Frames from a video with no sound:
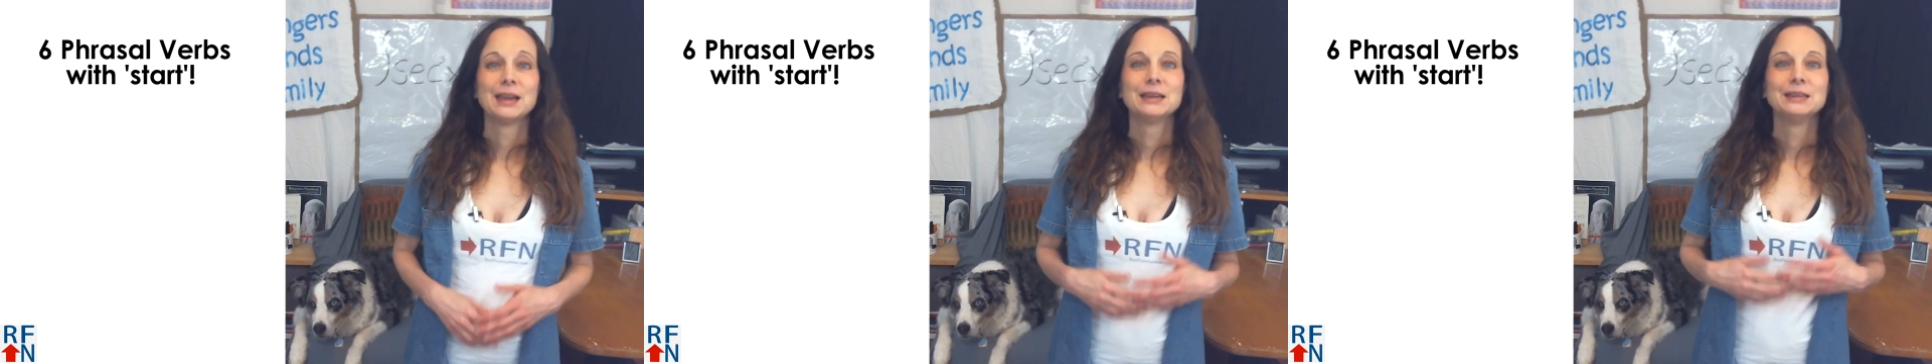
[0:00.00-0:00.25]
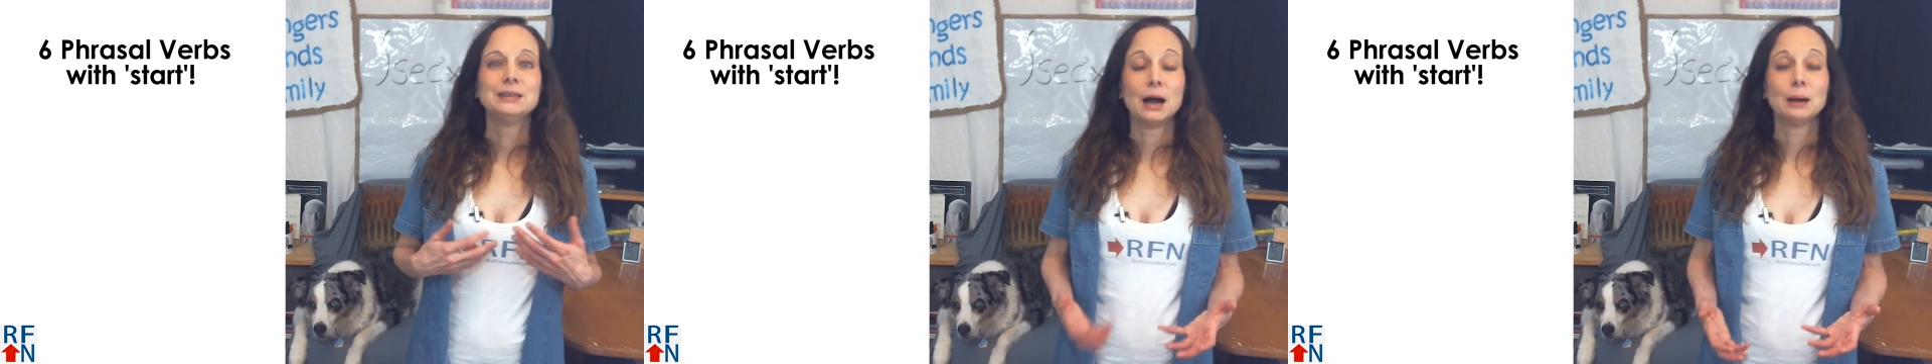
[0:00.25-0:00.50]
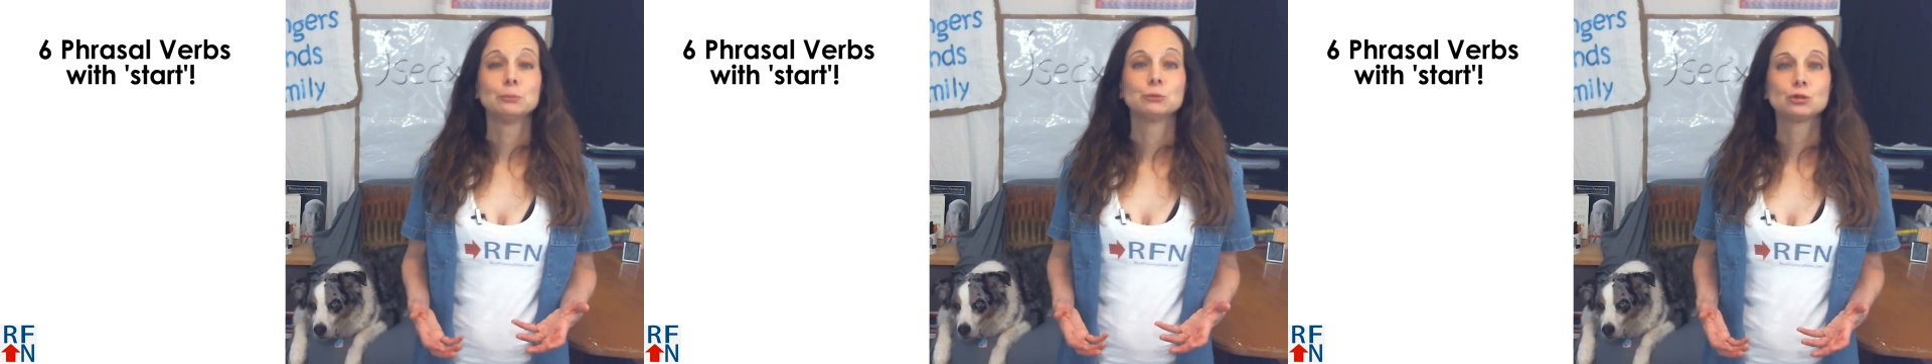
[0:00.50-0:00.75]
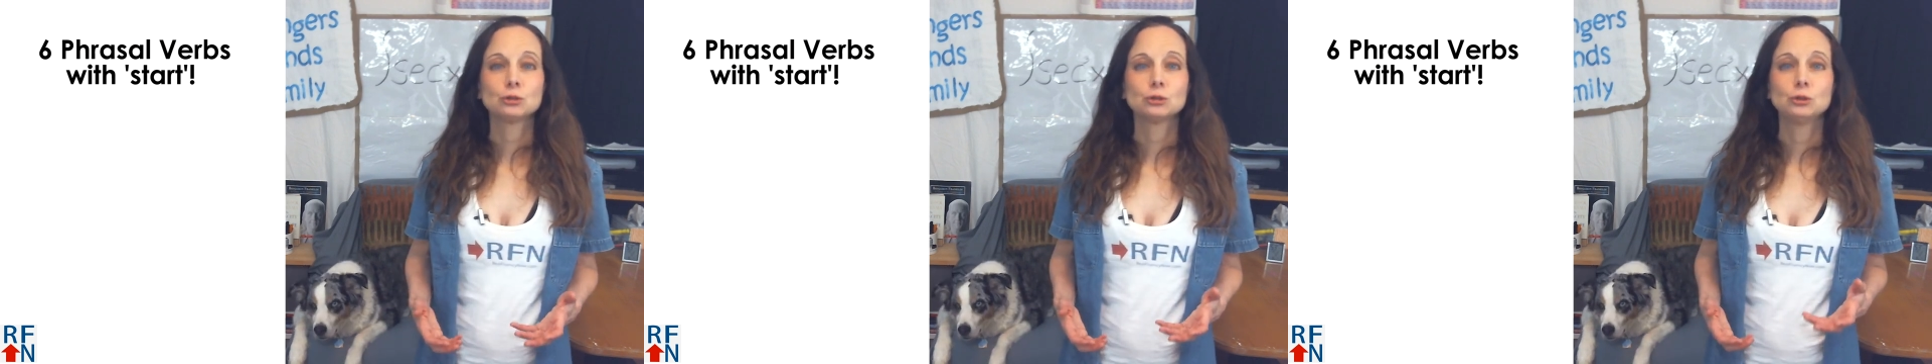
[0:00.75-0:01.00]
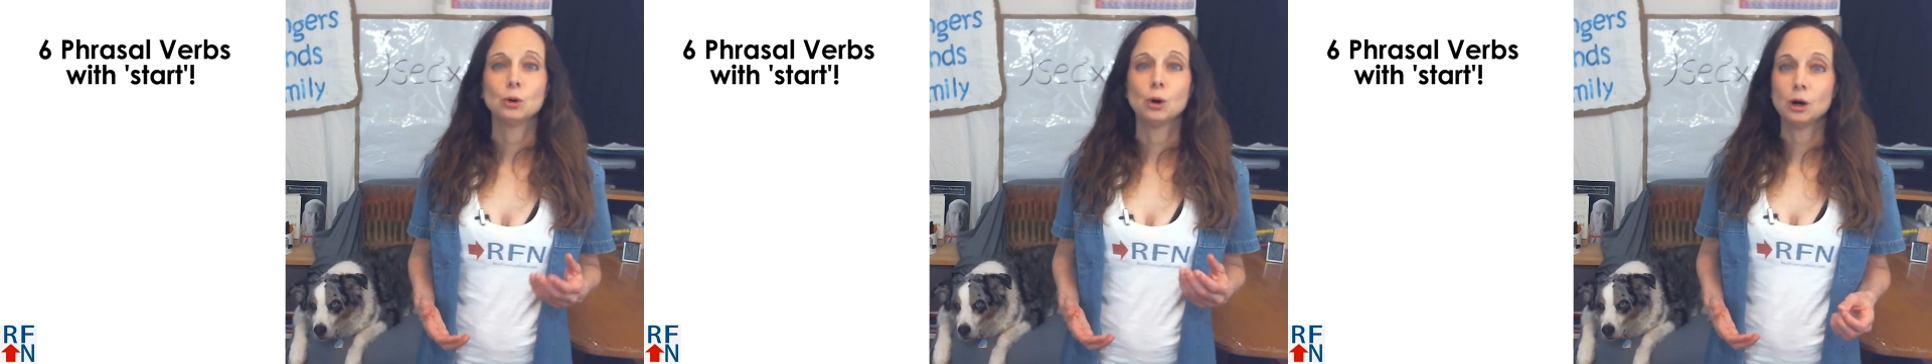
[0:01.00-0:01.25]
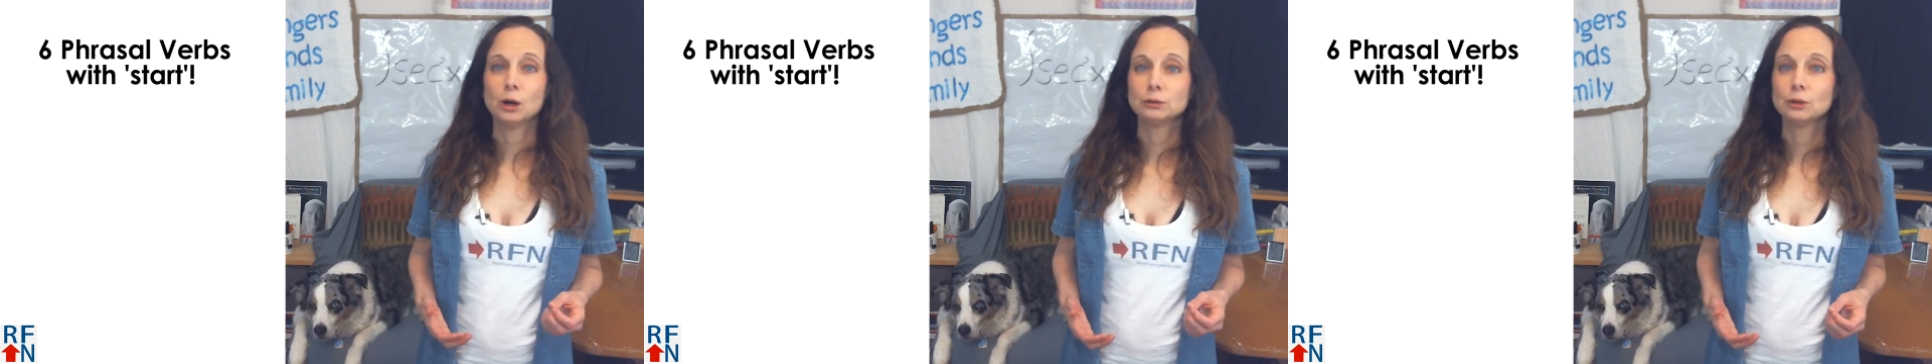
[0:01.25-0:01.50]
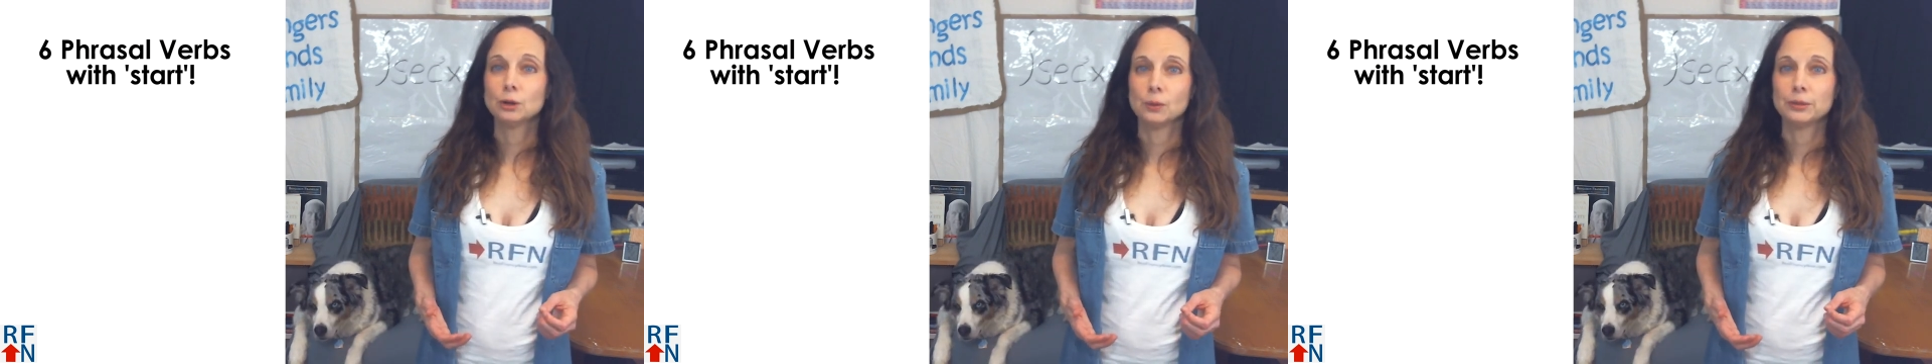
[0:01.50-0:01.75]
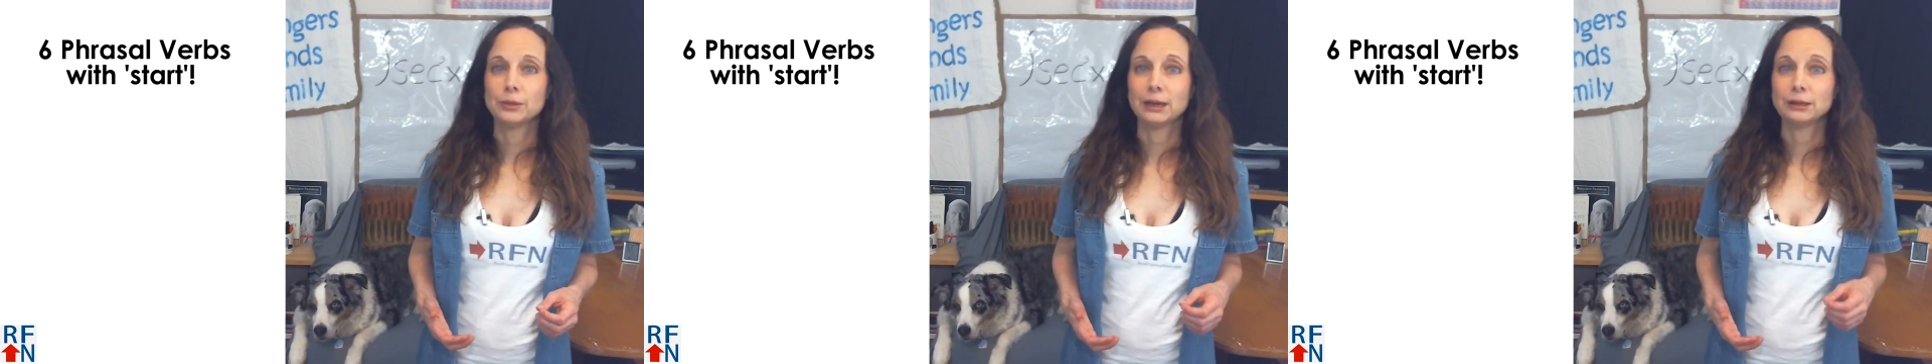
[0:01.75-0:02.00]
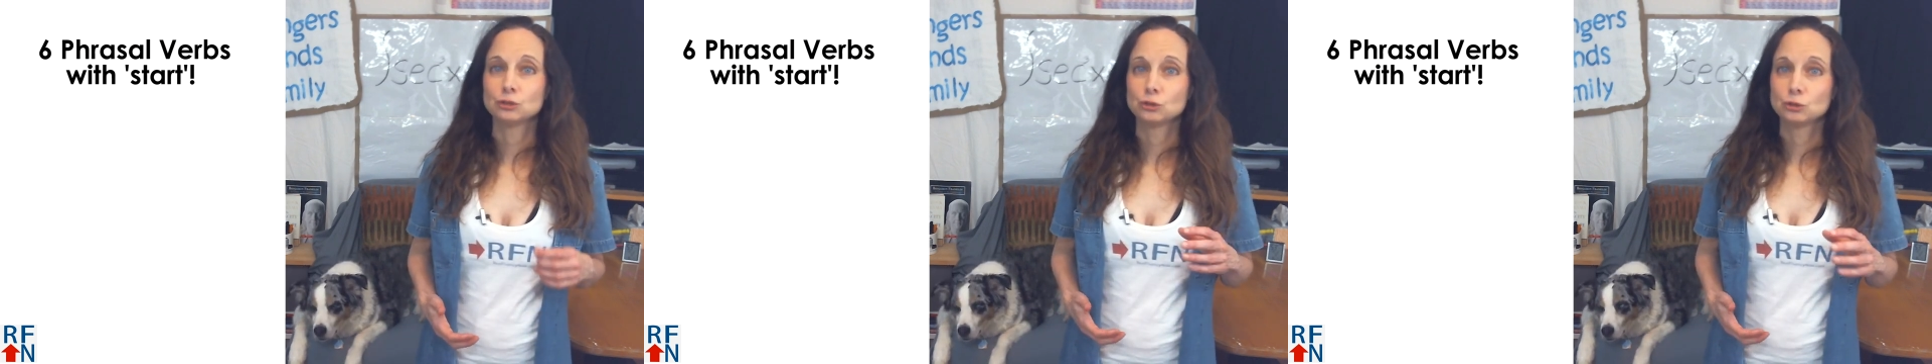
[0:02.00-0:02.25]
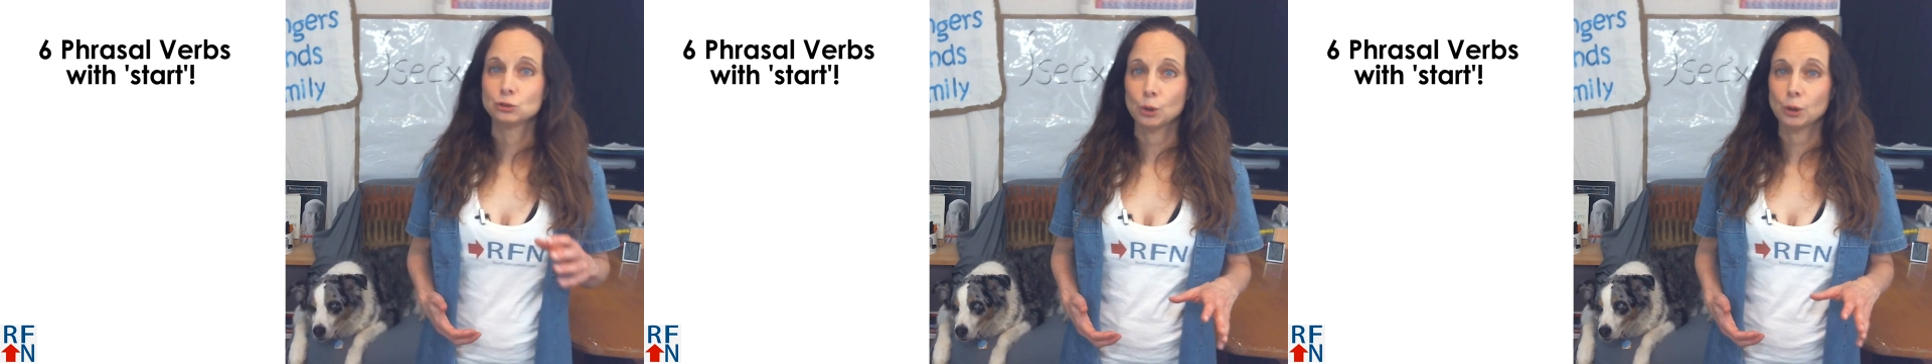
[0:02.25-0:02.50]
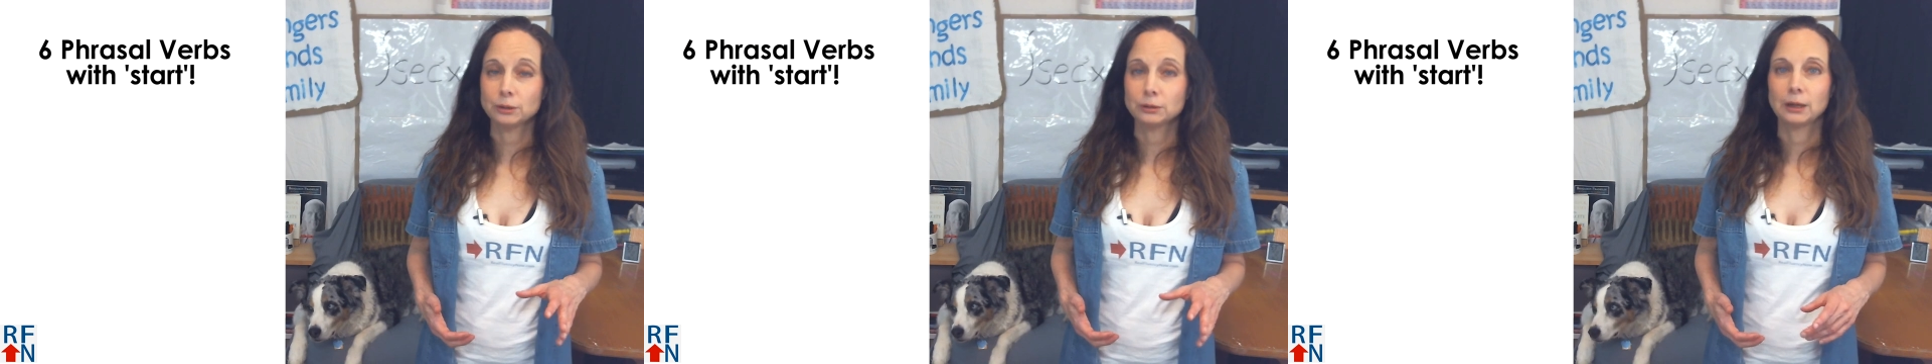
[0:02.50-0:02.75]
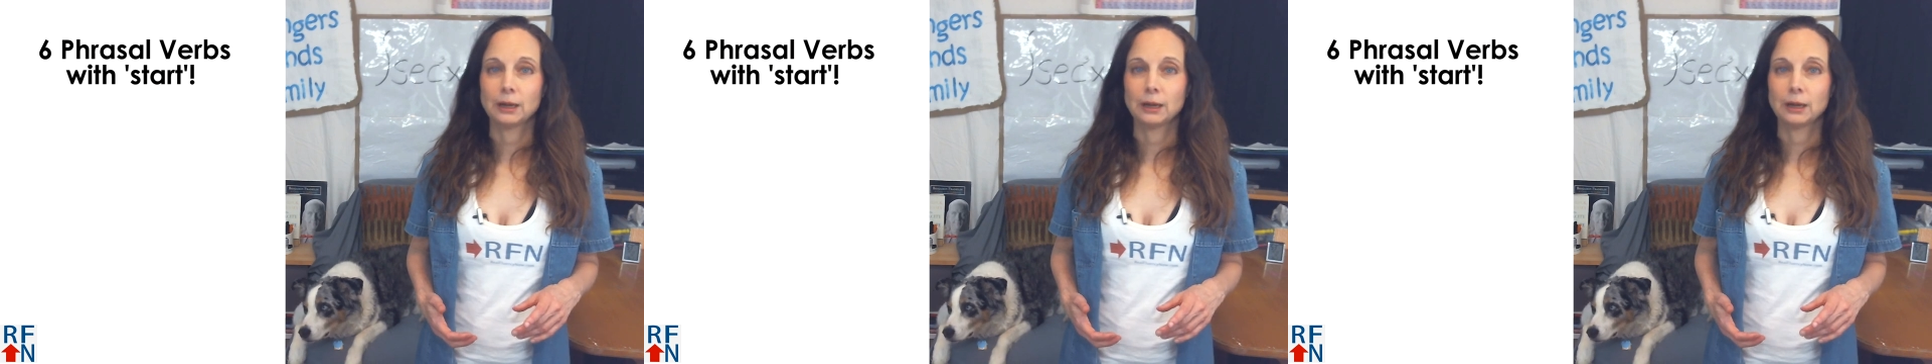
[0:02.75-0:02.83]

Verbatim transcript: Now, I'm sure you all know that start